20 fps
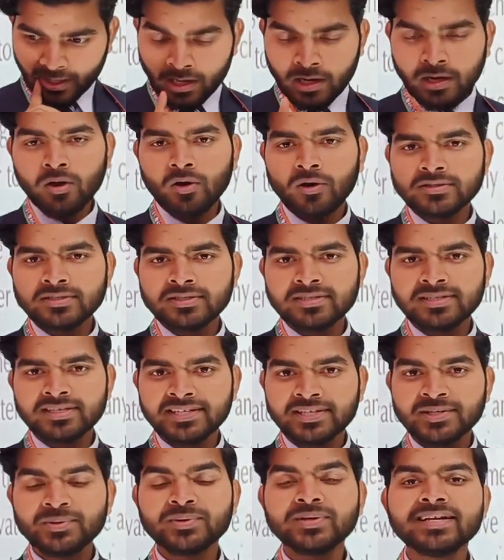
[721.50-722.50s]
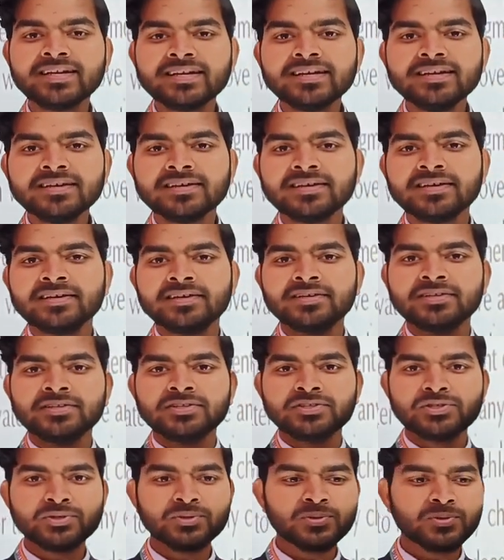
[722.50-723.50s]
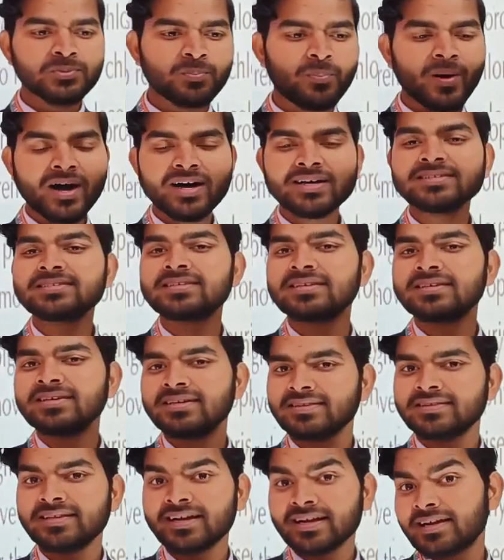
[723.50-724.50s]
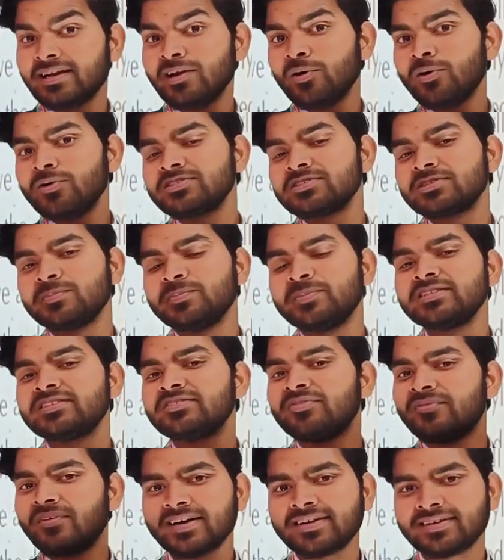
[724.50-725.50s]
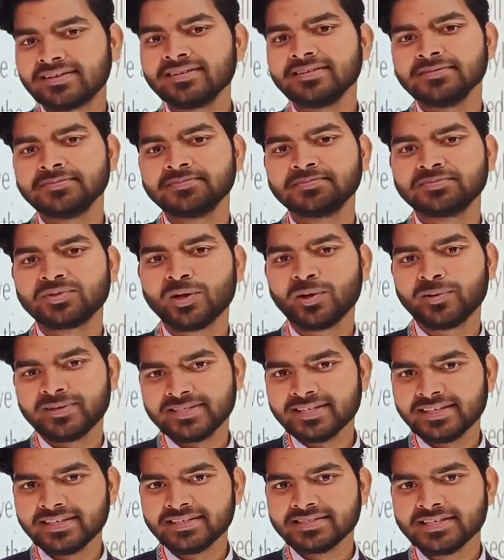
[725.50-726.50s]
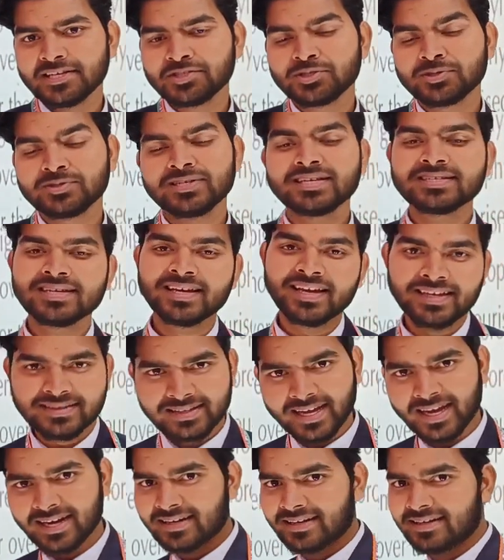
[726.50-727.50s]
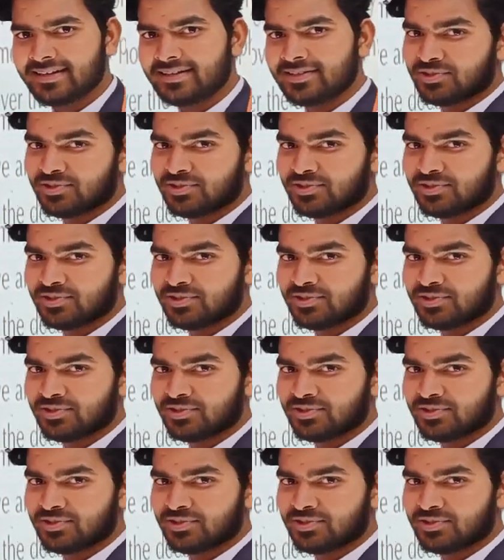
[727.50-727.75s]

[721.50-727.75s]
clothes, you need to wash the clothes with water. Obviously yes. So just like that